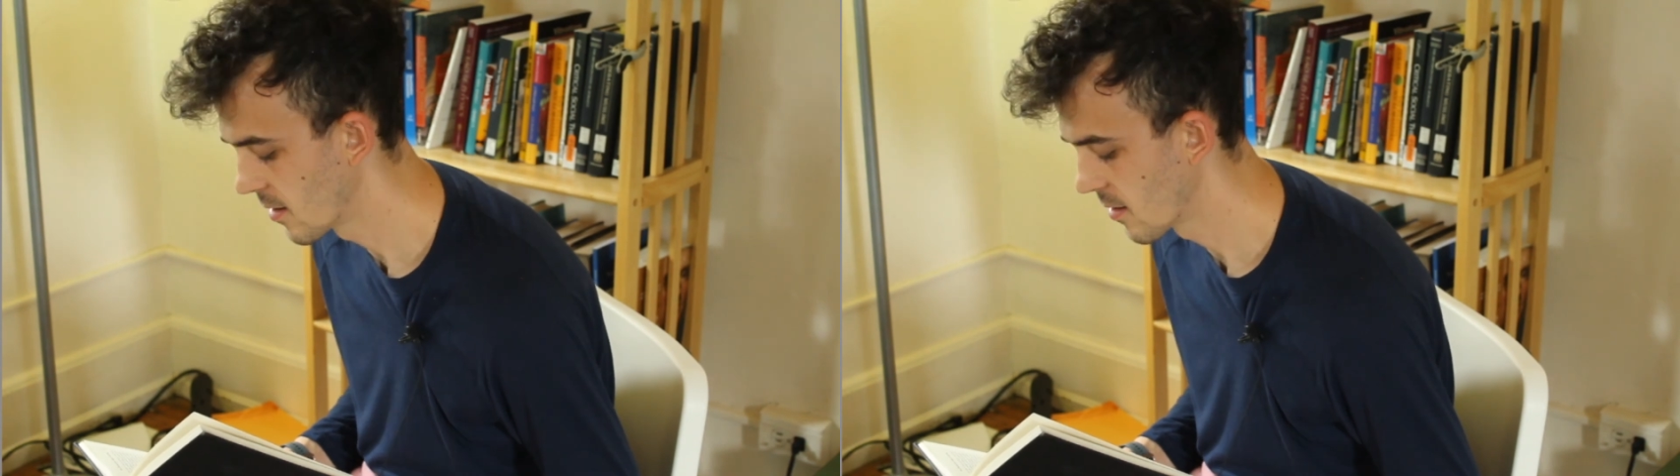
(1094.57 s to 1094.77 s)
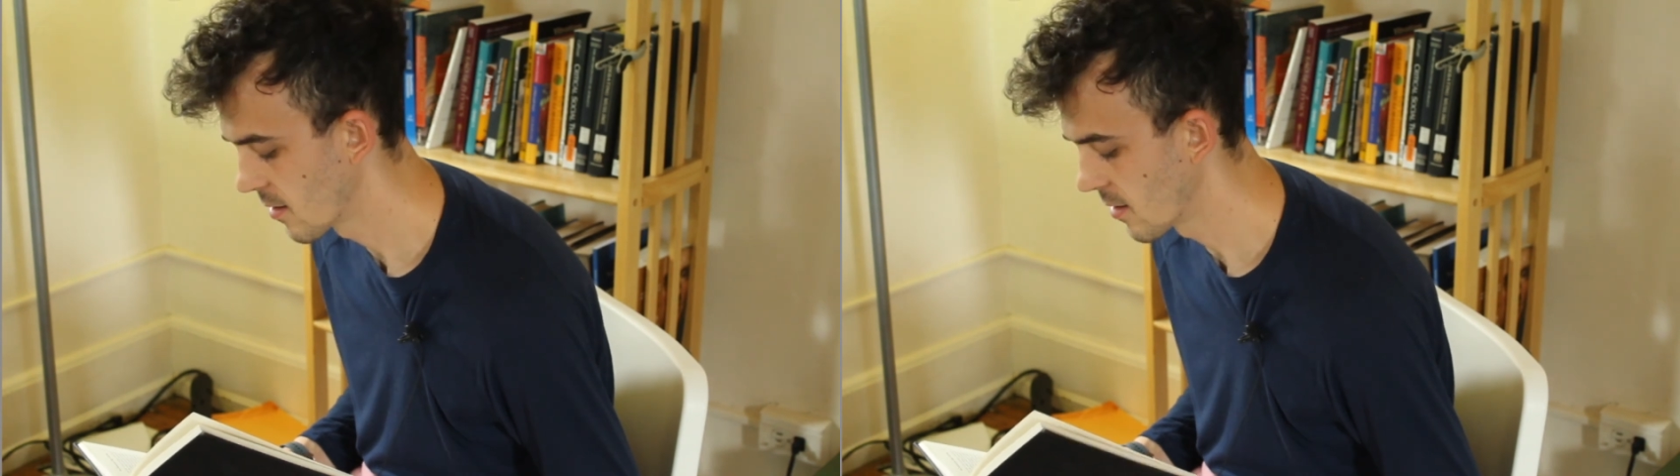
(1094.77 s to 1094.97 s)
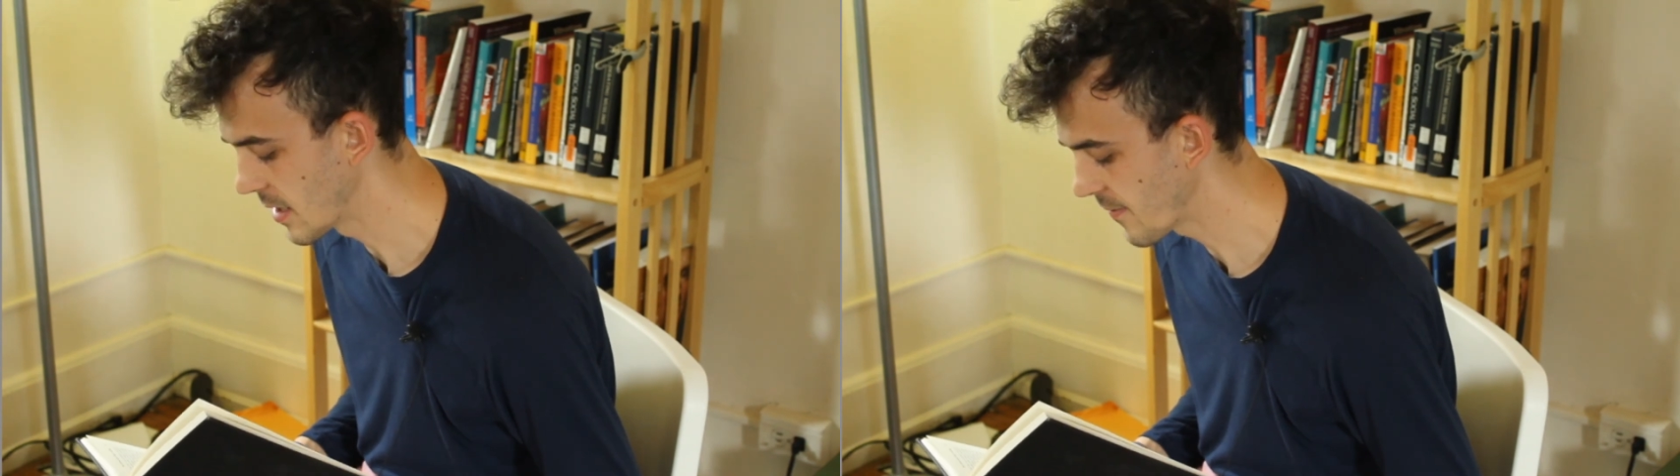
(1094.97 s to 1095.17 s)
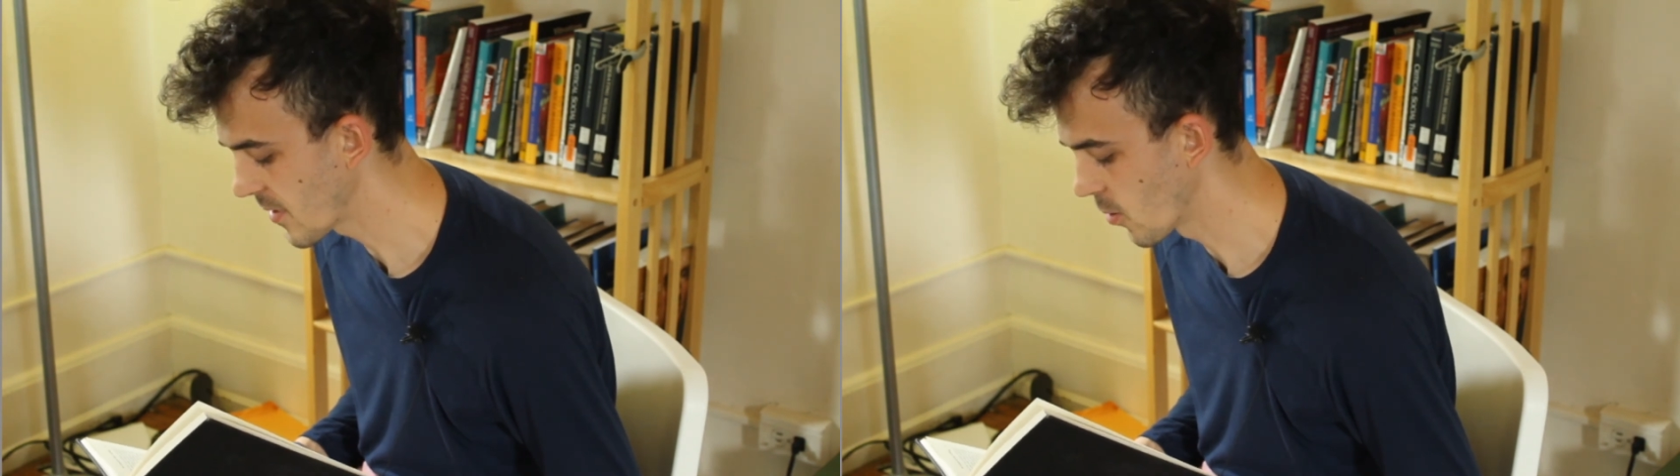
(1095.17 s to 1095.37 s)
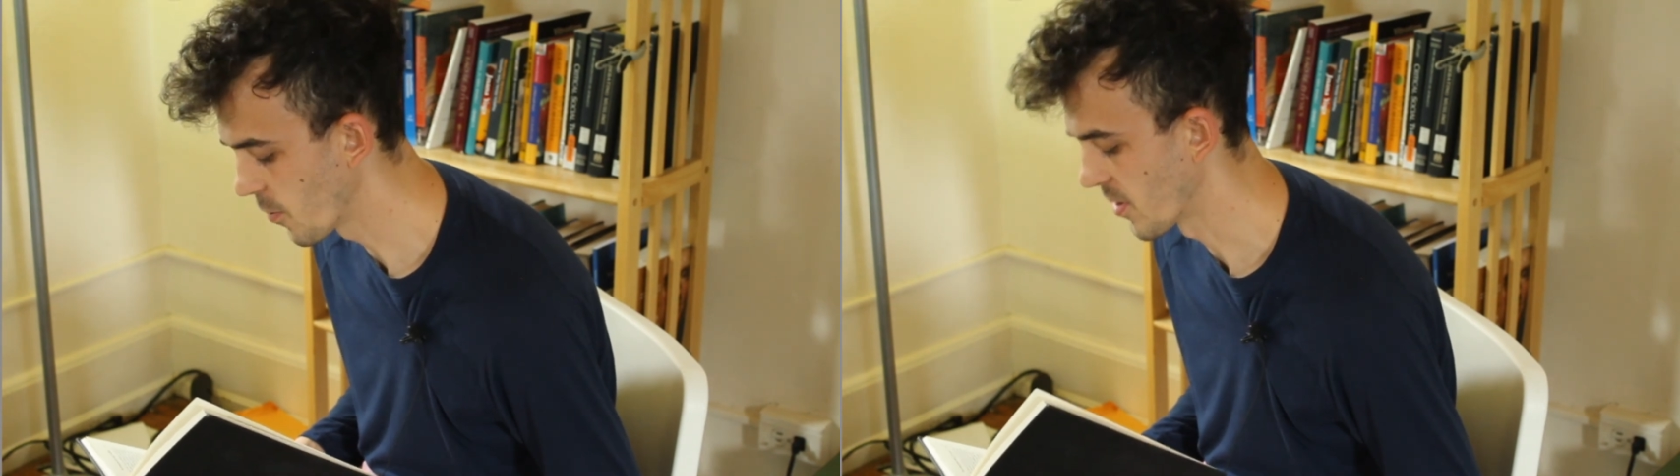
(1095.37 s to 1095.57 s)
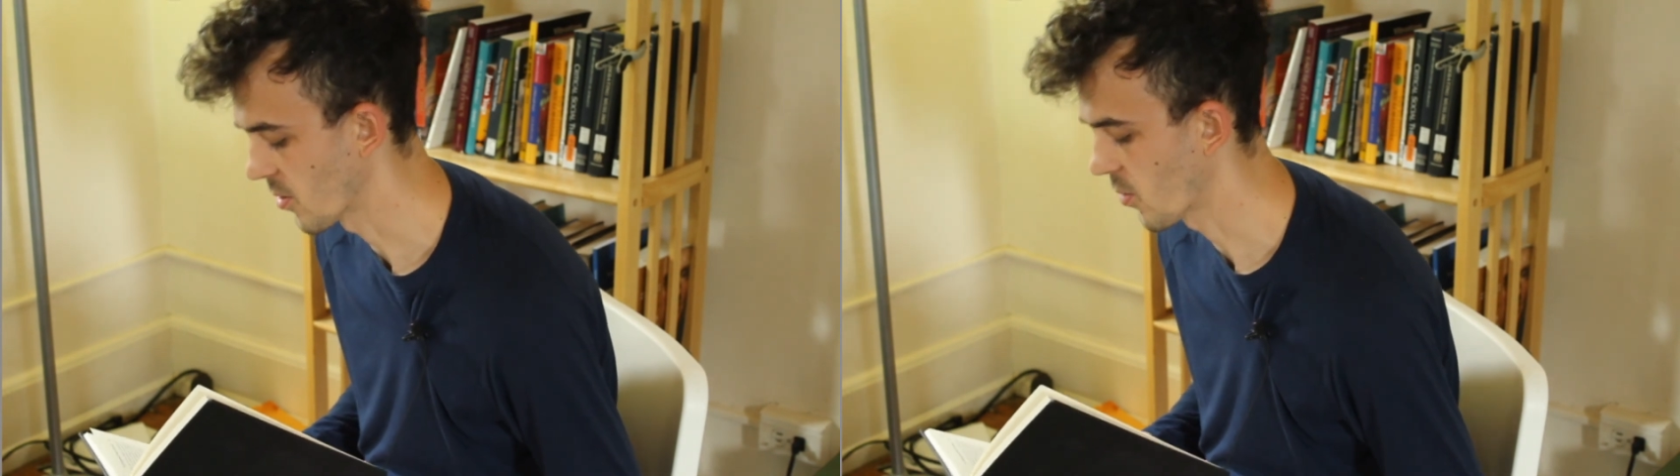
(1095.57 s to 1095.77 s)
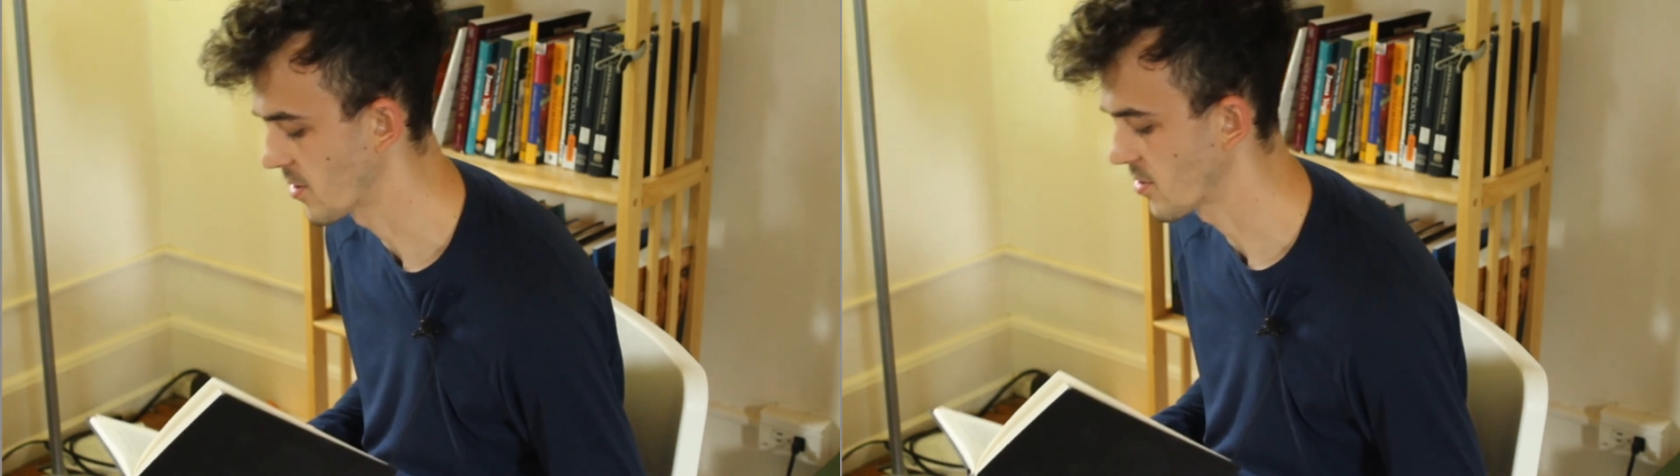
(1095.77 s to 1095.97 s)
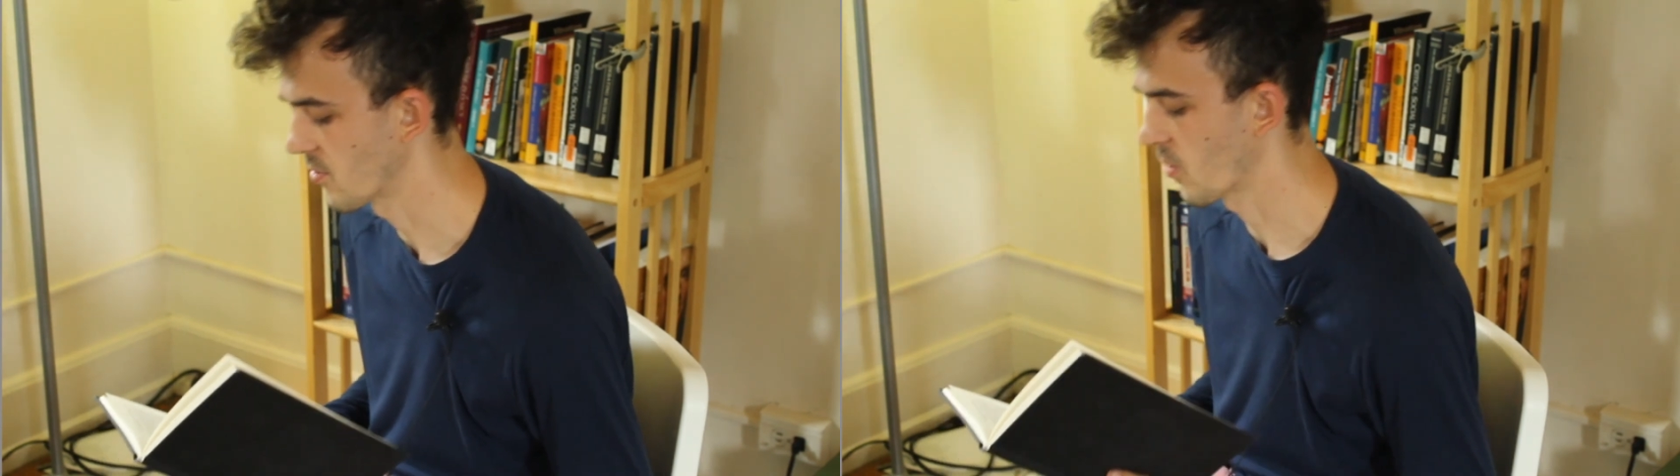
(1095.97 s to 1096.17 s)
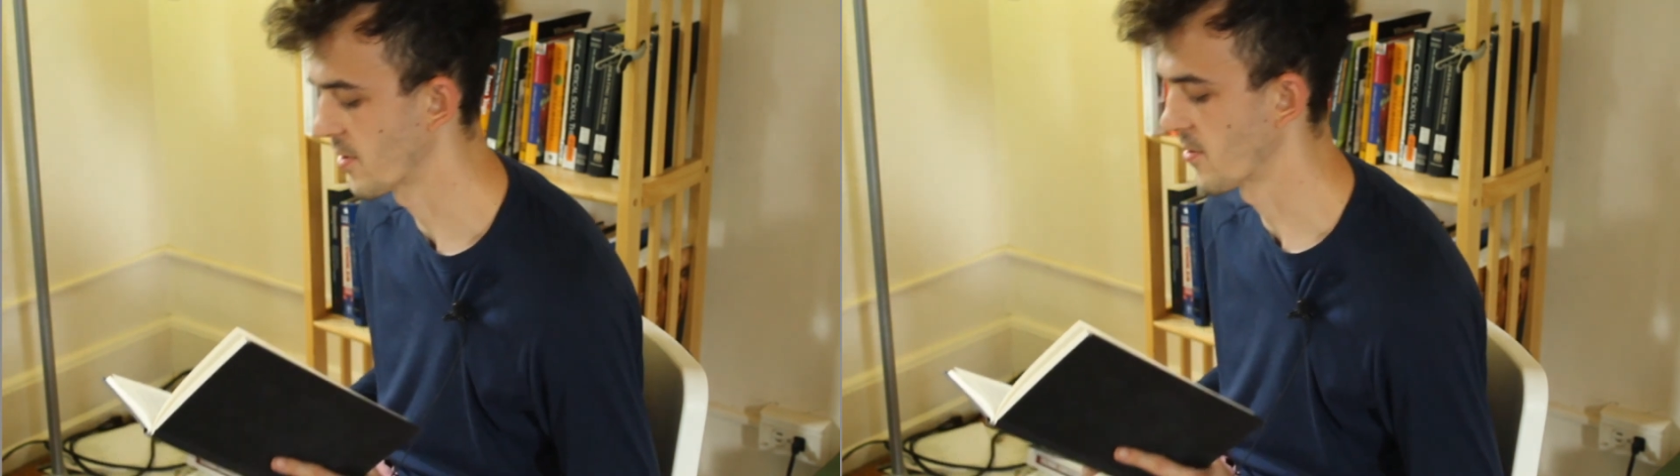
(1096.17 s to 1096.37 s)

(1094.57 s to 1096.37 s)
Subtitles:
leaving open the question whether